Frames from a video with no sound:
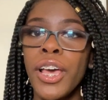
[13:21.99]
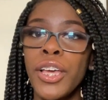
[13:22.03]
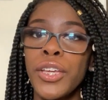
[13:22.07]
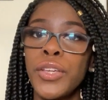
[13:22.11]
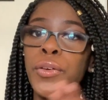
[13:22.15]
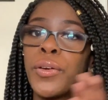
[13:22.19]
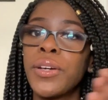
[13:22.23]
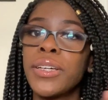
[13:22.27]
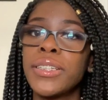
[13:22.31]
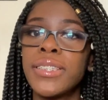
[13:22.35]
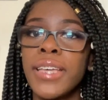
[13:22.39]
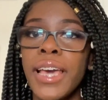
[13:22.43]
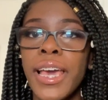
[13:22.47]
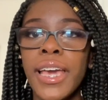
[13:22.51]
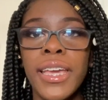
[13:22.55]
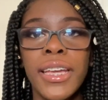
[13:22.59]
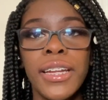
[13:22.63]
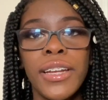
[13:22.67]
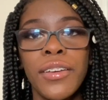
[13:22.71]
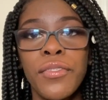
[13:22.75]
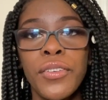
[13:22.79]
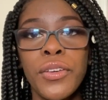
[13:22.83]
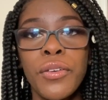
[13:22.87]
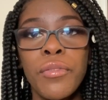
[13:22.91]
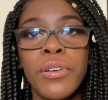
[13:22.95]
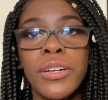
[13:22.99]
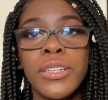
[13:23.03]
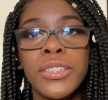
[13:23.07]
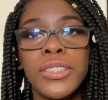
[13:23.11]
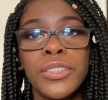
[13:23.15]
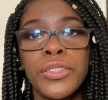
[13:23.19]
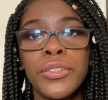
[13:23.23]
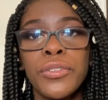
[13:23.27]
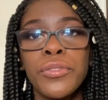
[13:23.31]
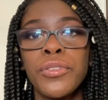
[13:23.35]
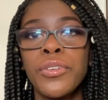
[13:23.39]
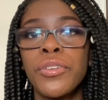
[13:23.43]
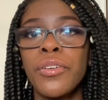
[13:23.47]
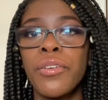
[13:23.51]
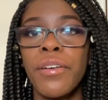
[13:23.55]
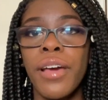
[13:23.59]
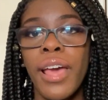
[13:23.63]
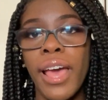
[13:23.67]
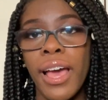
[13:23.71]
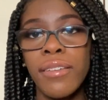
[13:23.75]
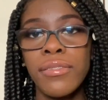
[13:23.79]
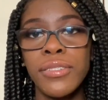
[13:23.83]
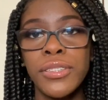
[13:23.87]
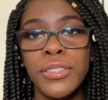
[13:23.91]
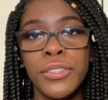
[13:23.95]
You could take it if you want to. You don't
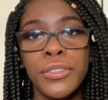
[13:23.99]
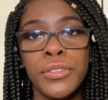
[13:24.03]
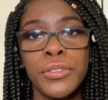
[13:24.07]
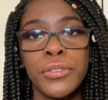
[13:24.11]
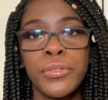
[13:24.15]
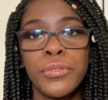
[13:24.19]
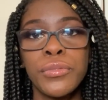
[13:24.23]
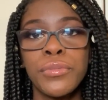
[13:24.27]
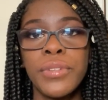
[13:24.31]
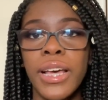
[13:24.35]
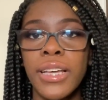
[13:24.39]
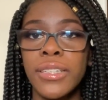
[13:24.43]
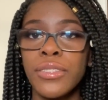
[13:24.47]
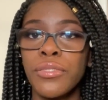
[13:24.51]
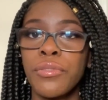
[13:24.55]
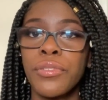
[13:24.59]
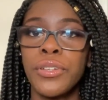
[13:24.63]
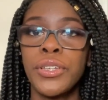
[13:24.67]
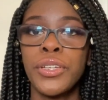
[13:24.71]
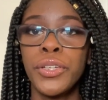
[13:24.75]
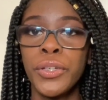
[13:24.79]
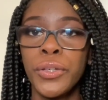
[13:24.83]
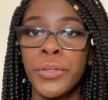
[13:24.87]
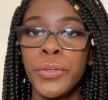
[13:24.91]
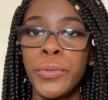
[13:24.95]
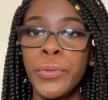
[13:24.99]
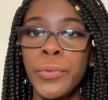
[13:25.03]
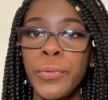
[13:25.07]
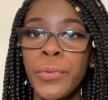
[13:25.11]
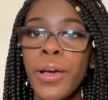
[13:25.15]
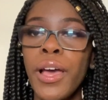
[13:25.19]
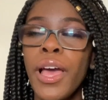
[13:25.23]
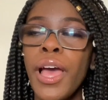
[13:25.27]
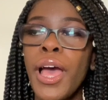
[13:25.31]
have to. That's on you.